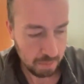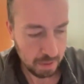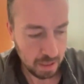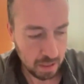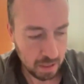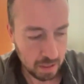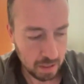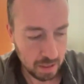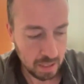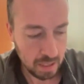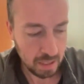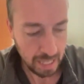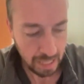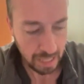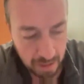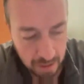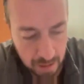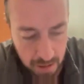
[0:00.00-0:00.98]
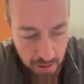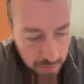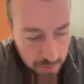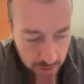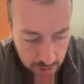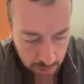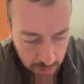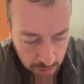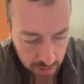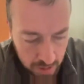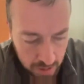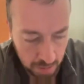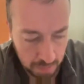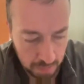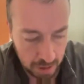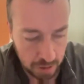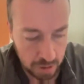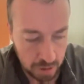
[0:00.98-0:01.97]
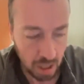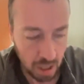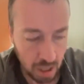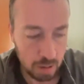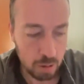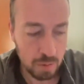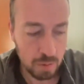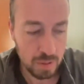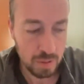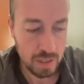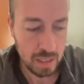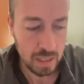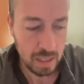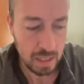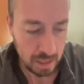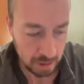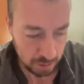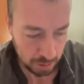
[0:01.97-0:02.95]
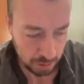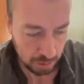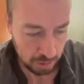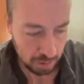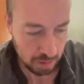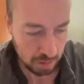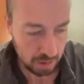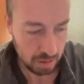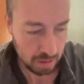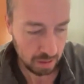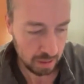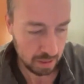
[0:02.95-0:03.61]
Because at the end of this wrestling match, Yaakov is injured.